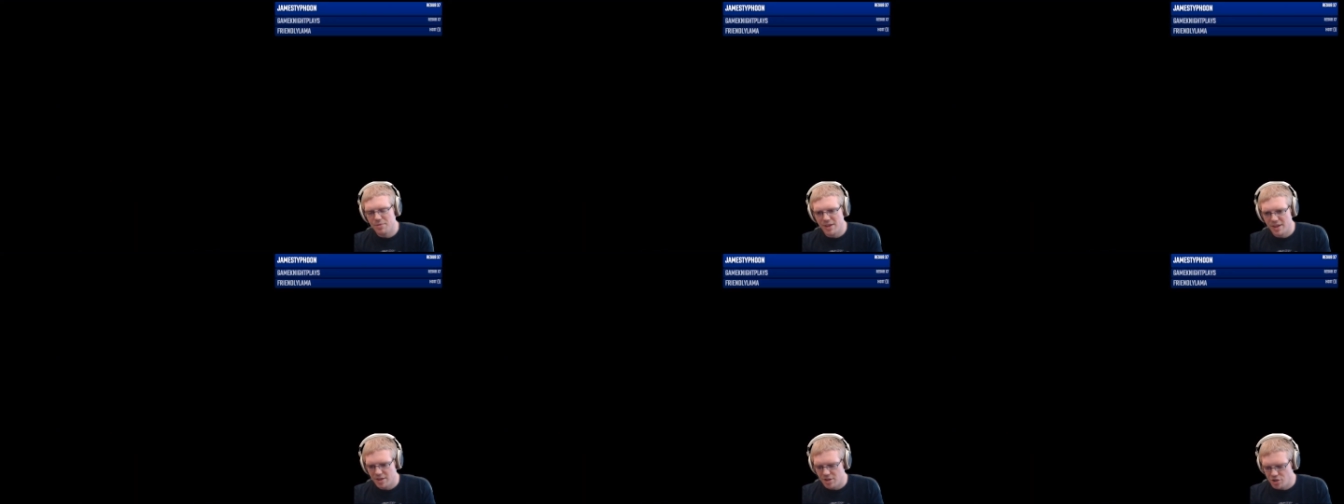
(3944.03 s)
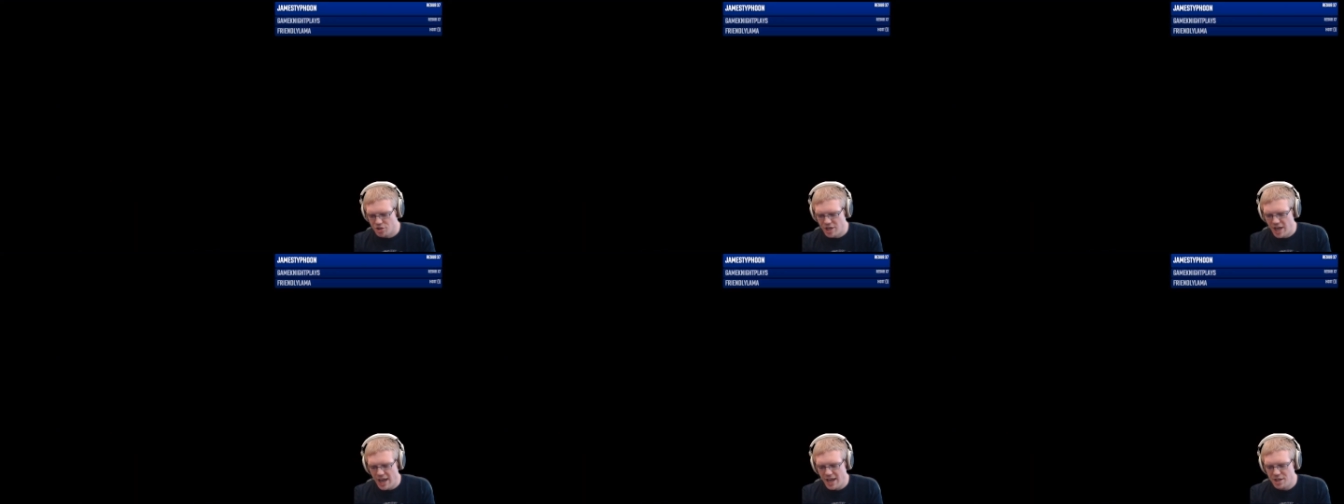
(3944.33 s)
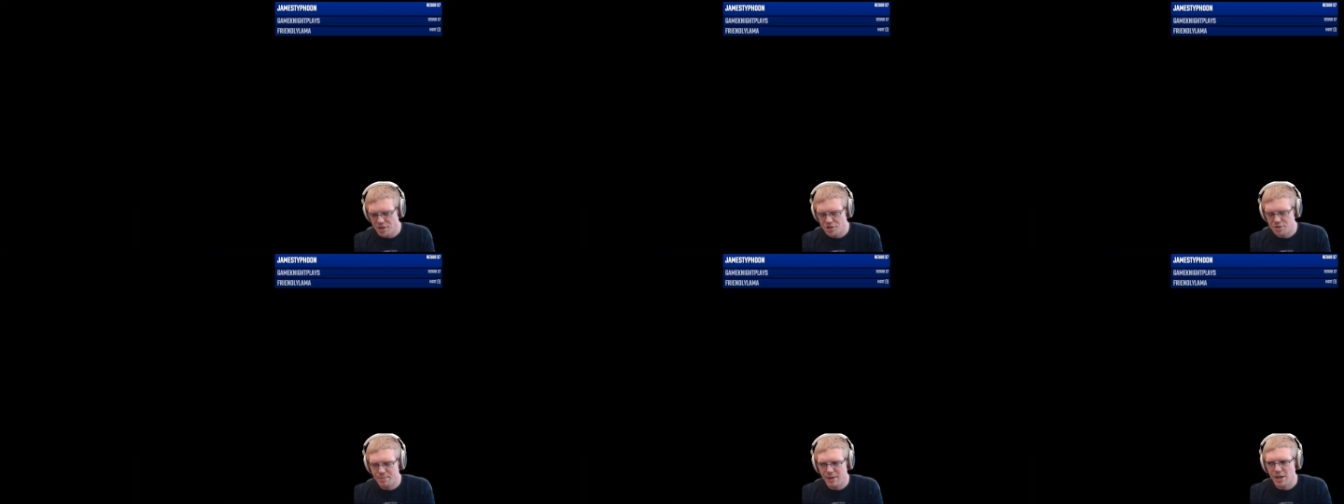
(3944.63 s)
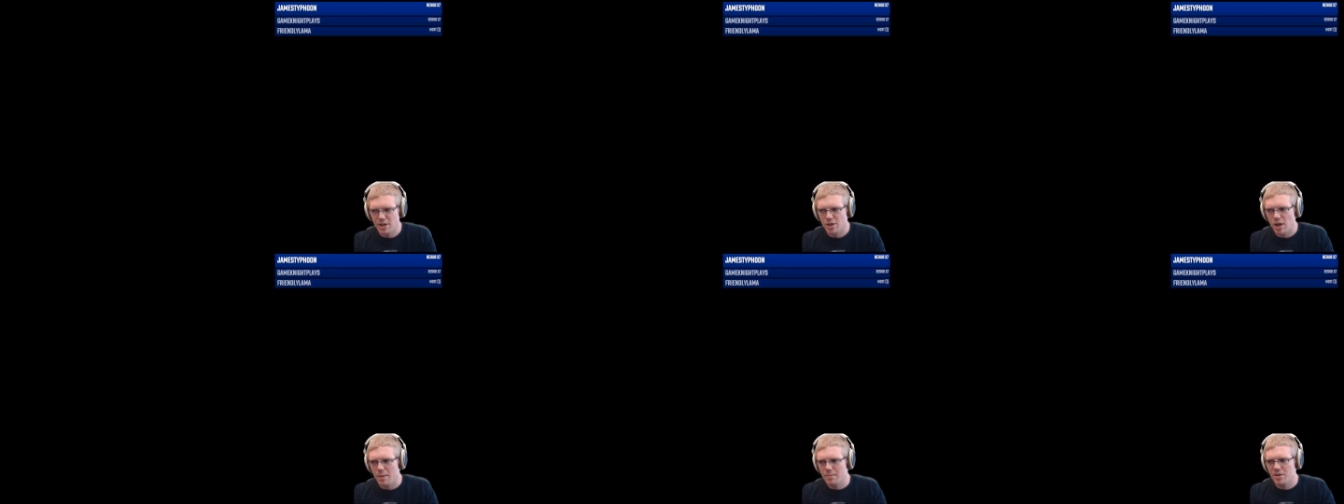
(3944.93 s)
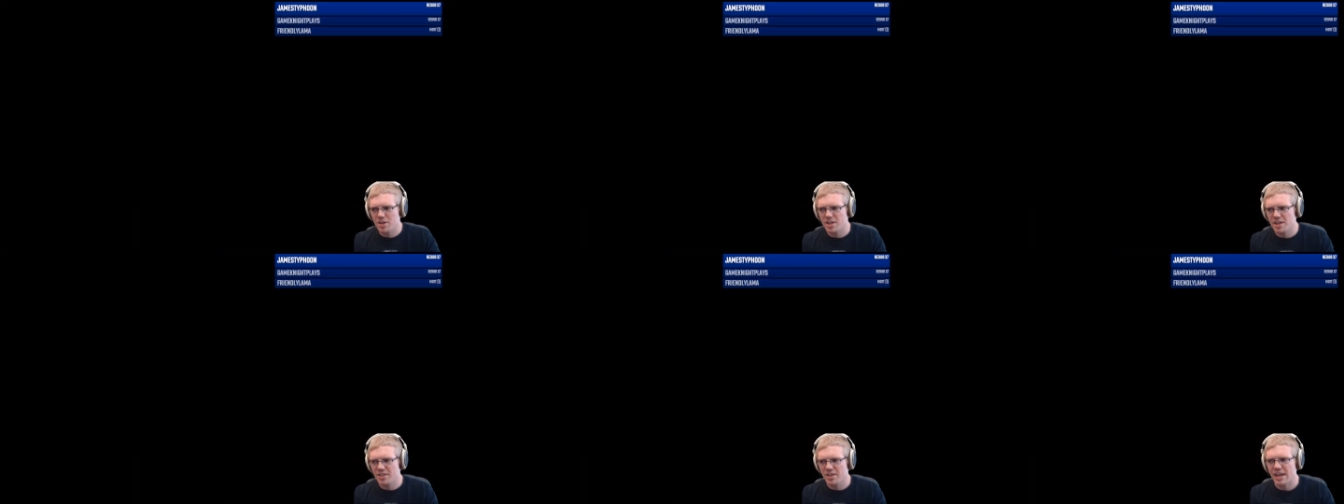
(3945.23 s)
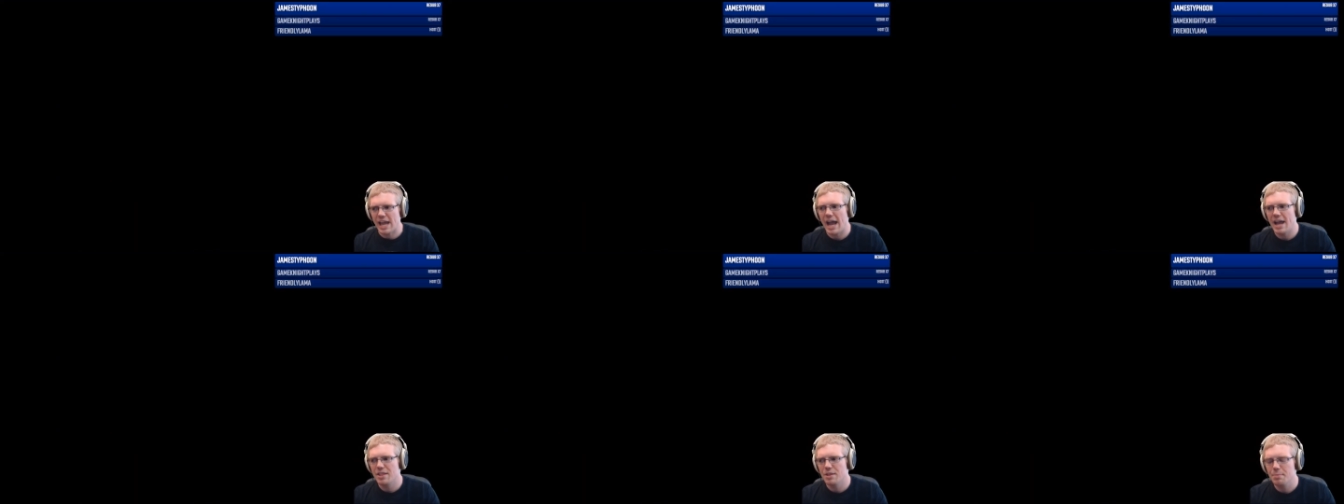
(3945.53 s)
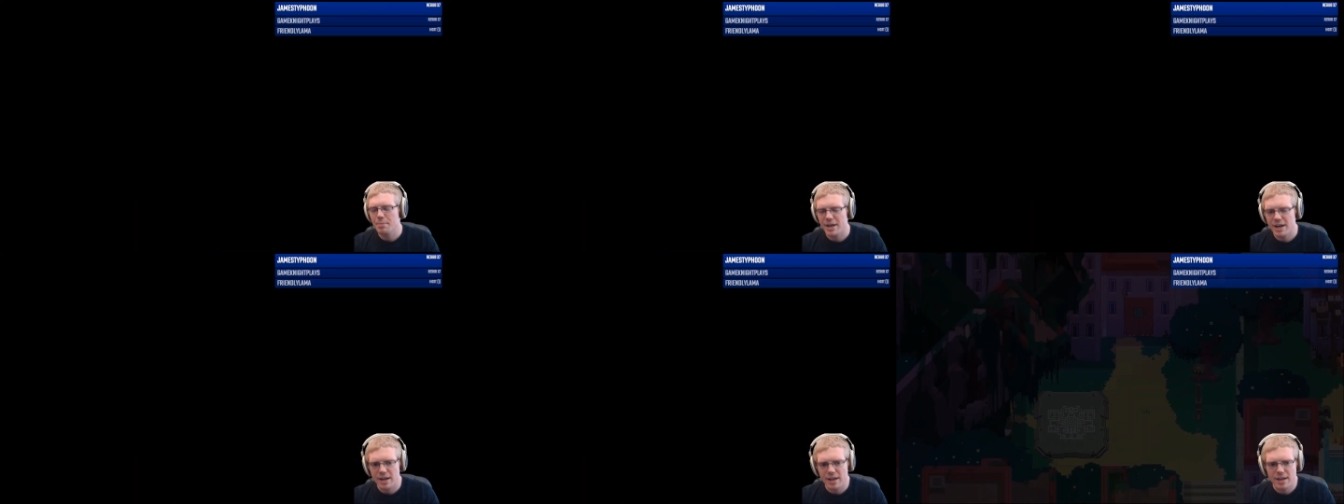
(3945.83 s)
has changed, because obviously the guy in the
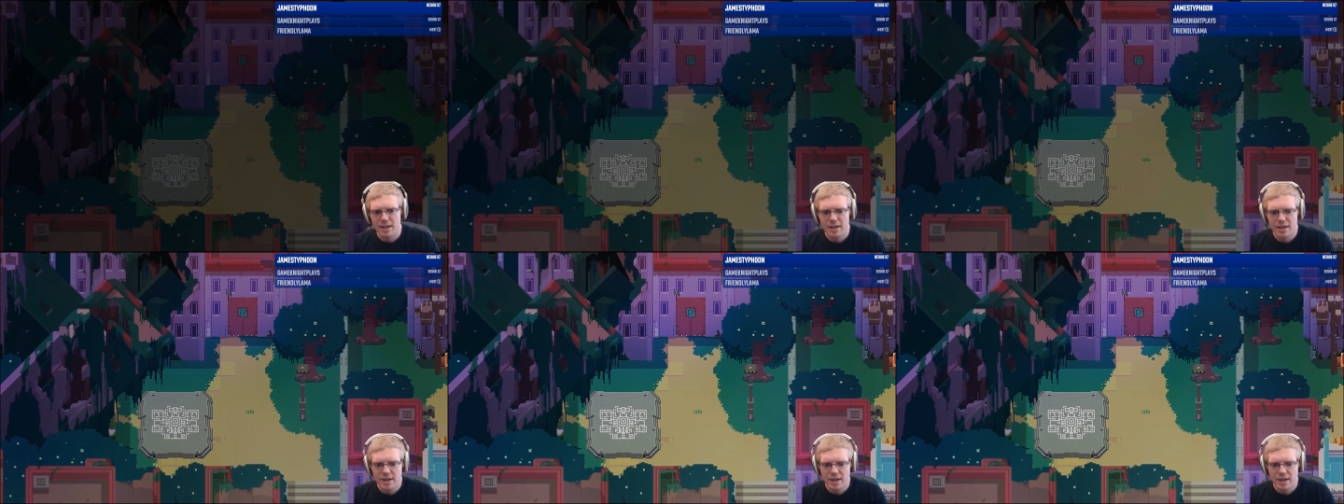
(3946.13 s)
middle